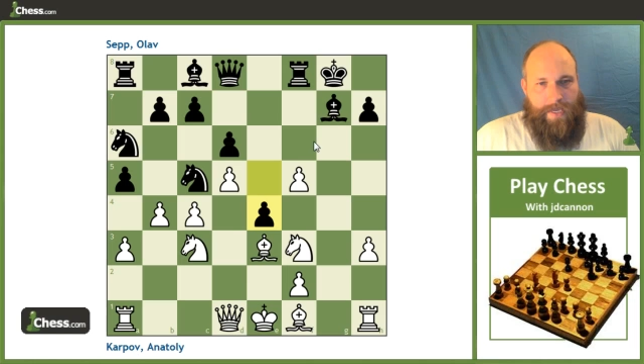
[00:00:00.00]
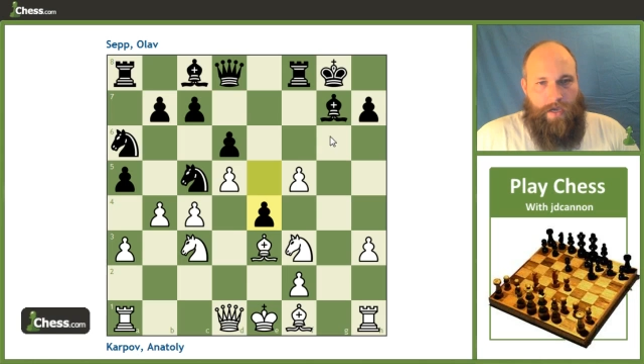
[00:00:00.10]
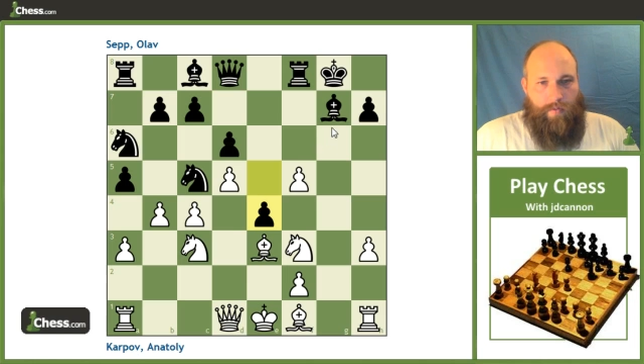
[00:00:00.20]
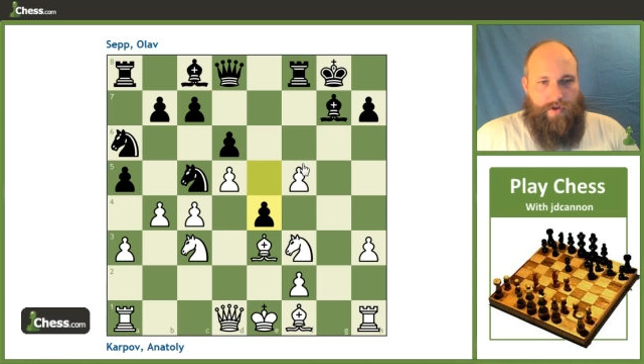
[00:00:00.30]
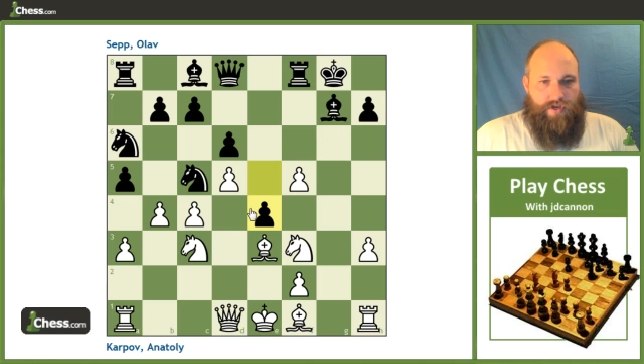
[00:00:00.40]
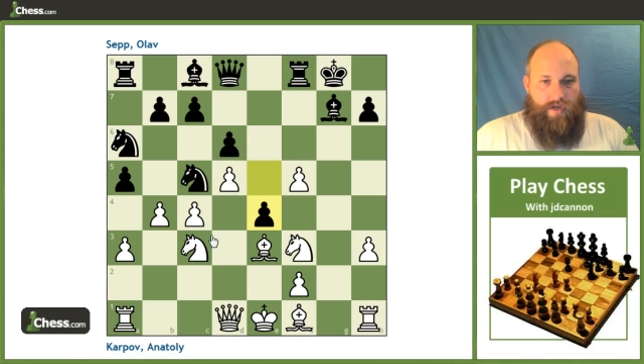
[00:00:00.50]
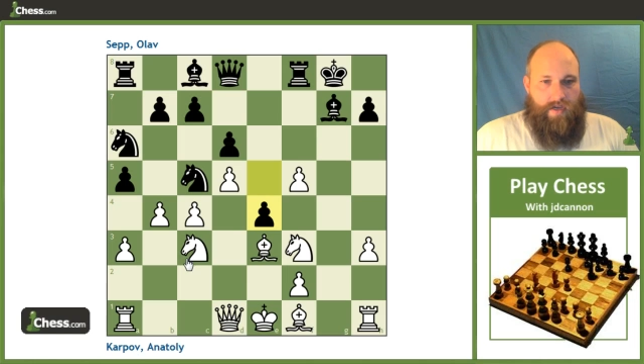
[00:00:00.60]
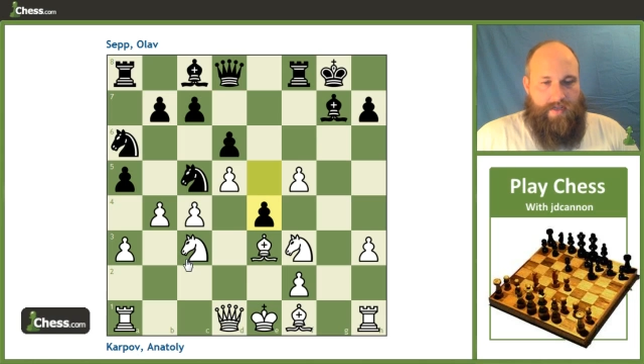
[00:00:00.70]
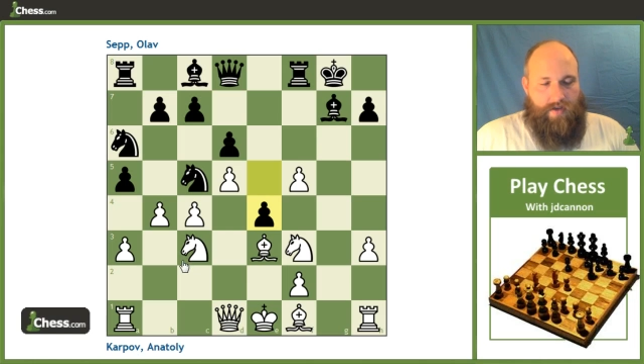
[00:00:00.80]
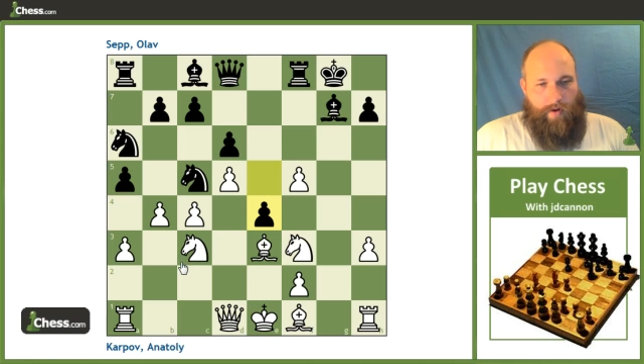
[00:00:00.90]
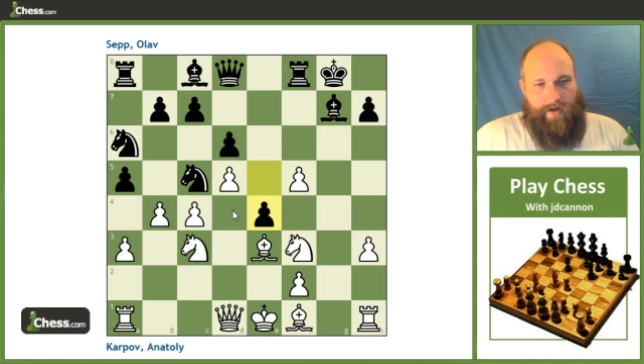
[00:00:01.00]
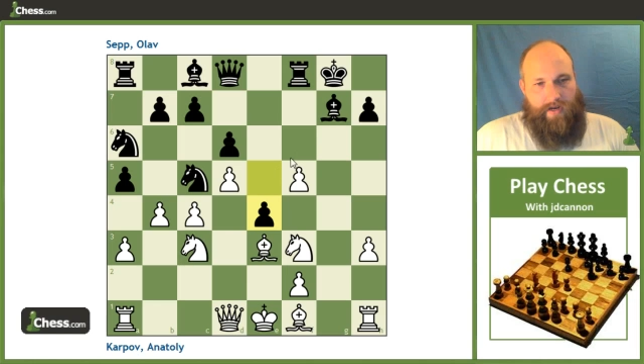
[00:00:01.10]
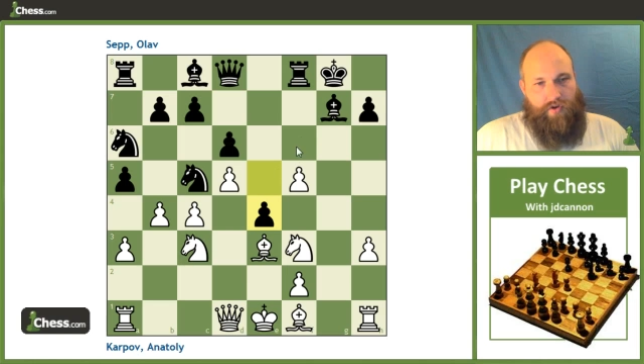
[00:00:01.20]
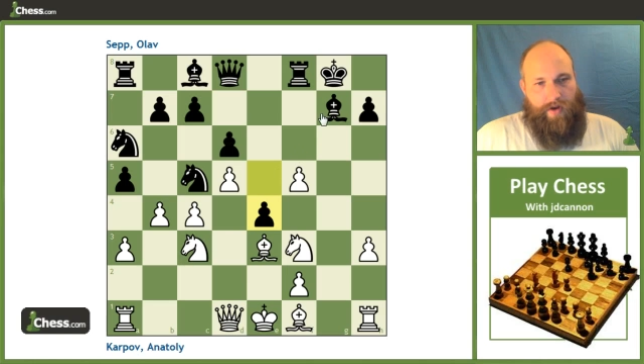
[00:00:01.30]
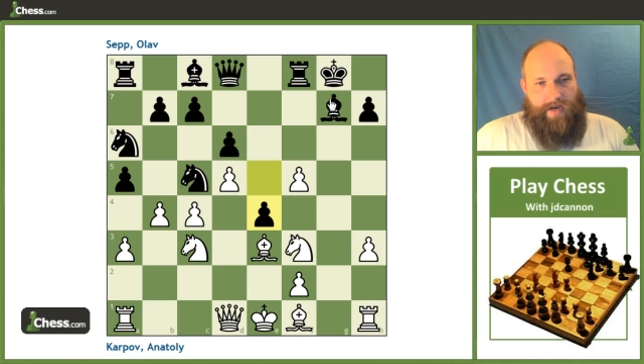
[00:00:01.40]
which uh, is quite an
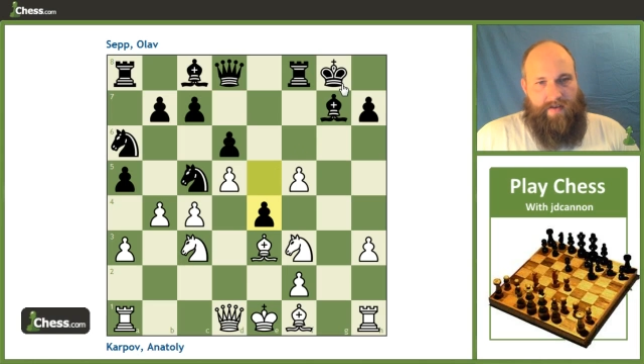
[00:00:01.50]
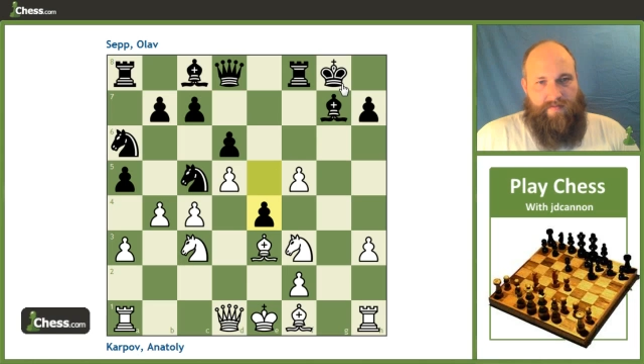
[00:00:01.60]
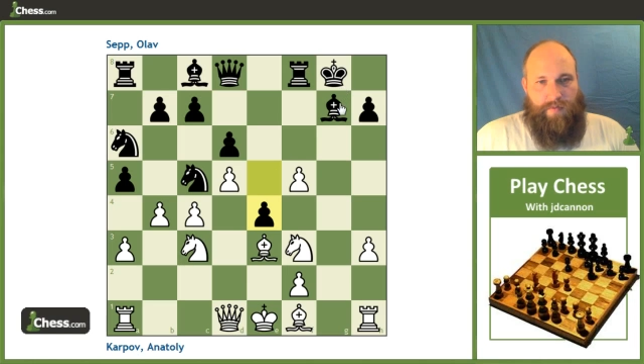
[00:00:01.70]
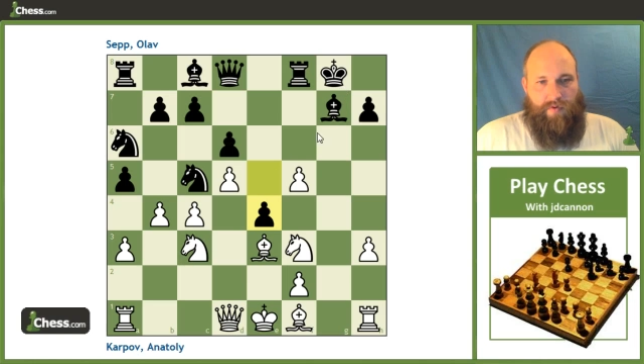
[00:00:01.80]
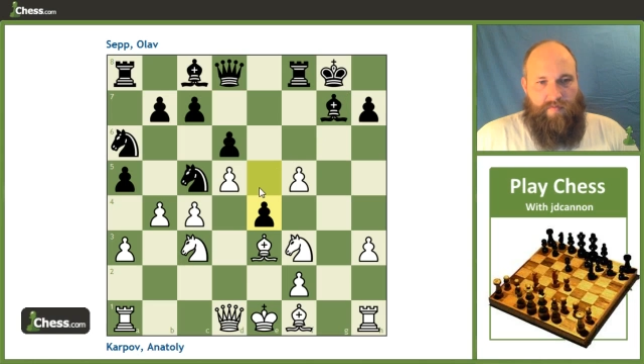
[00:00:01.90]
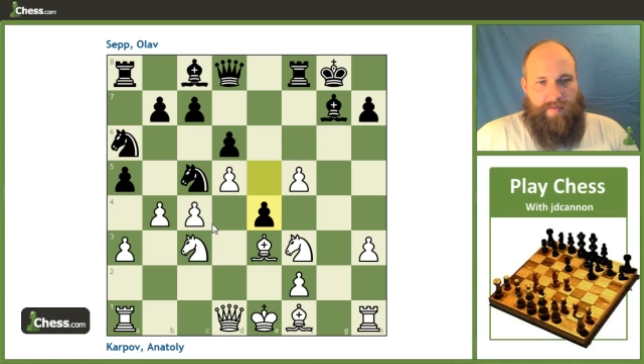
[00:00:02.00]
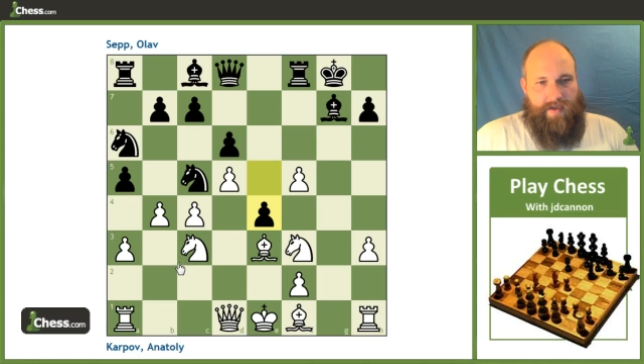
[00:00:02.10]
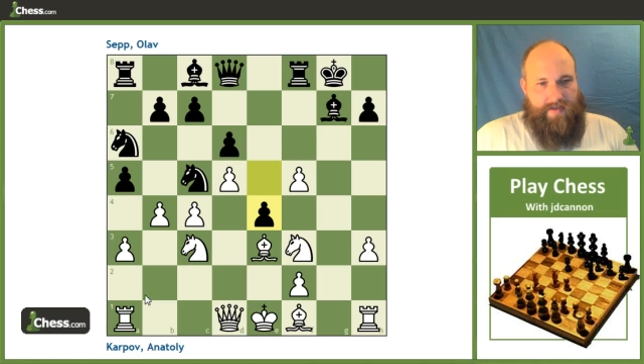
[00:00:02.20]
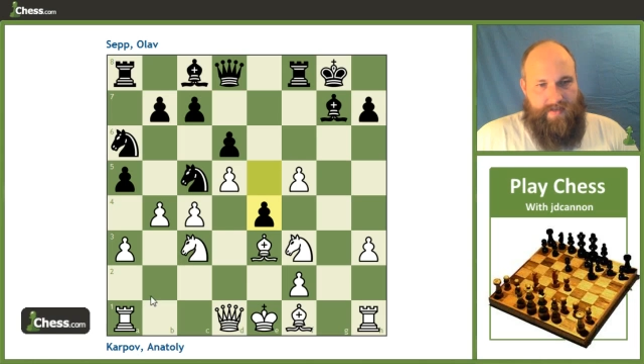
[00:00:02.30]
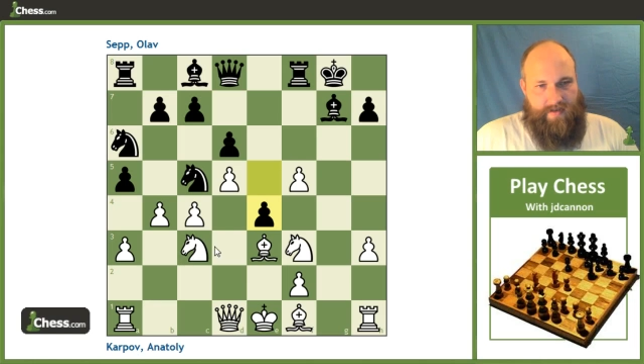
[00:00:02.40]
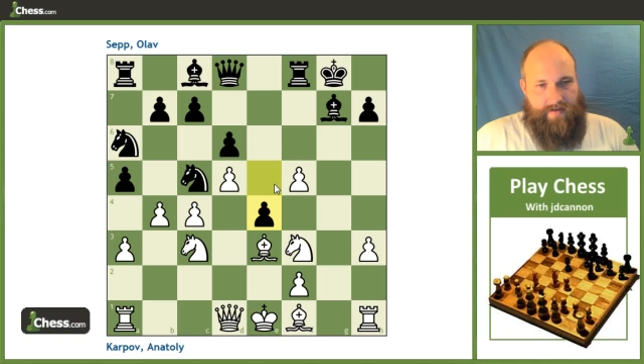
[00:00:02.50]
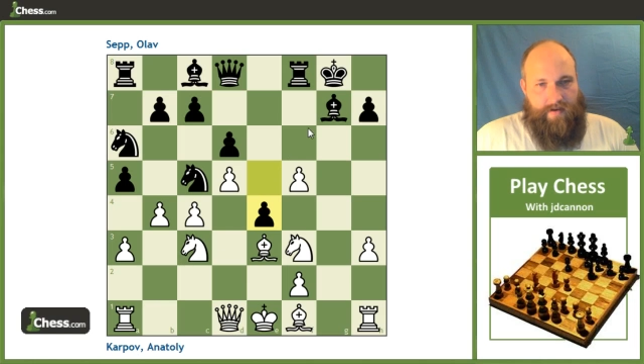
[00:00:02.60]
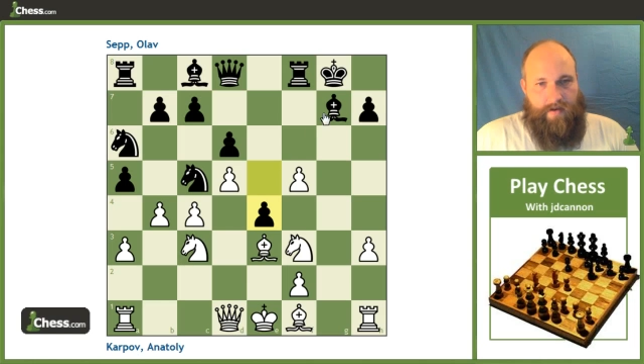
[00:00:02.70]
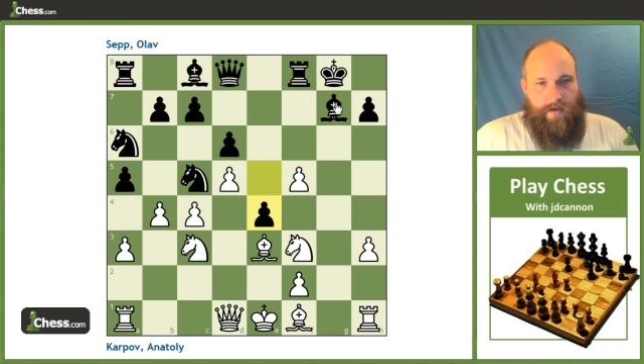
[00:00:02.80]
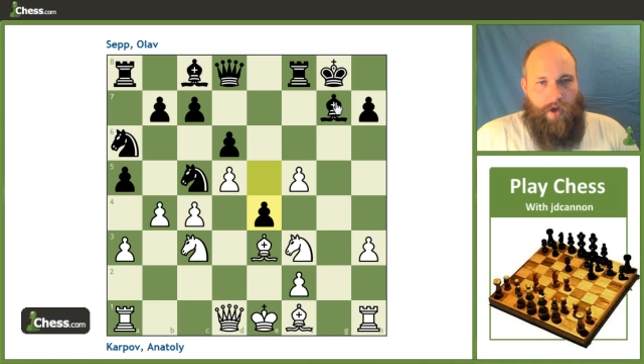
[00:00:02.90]
attractive move because it uh,